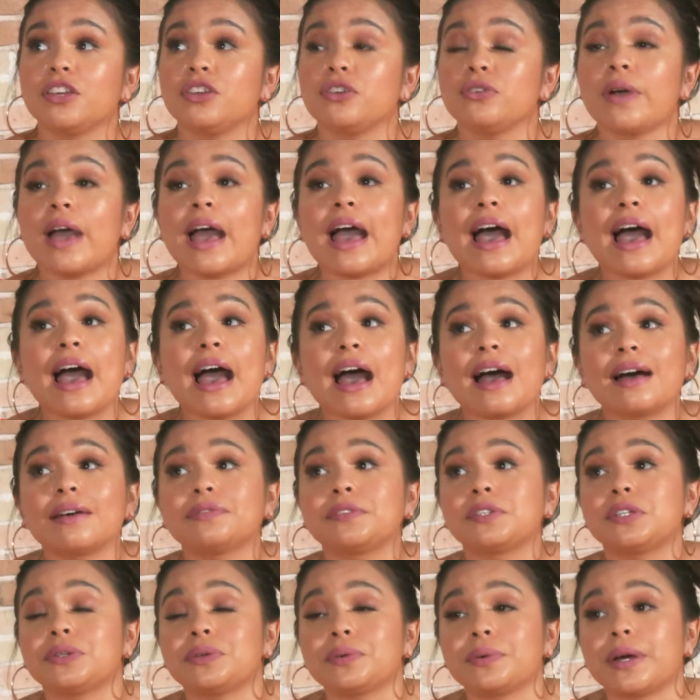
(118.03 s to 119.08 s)
you
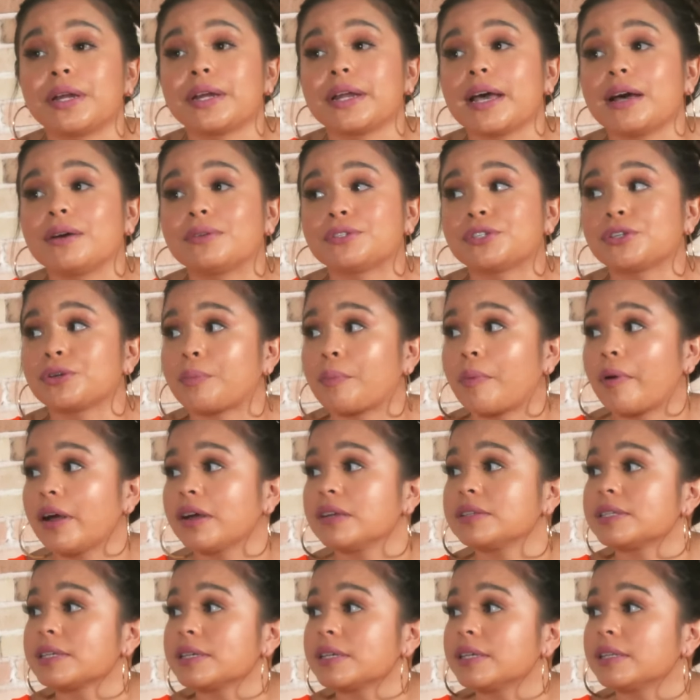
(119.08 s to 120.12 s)
have to announce your
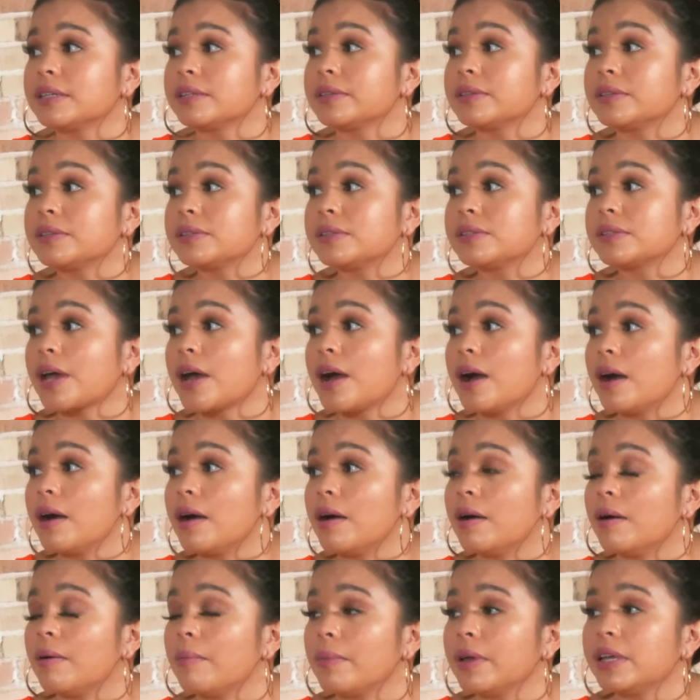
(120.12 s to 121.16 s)
presence,
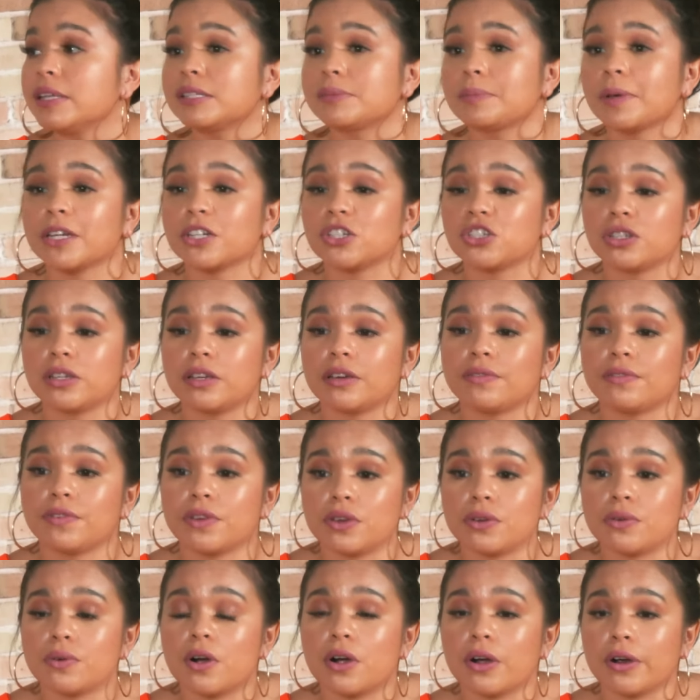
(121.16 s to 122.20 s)
especially if
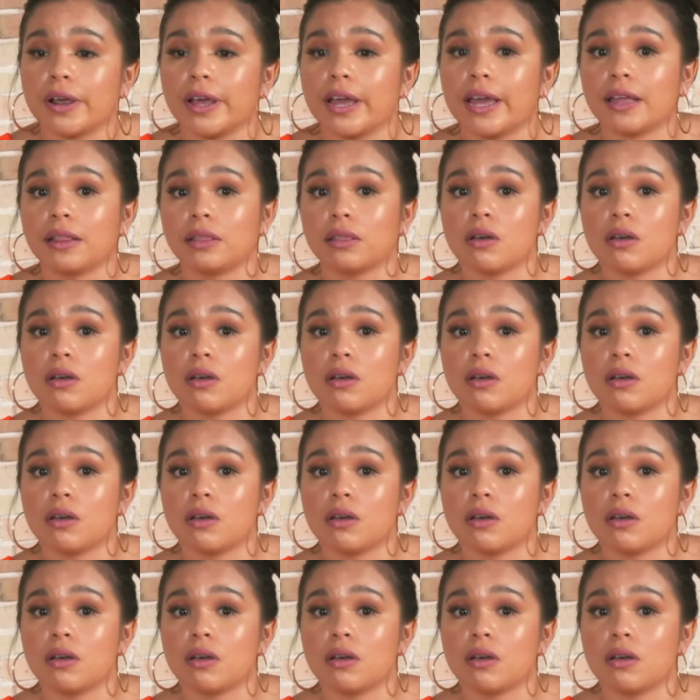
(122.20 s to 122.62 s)
you are a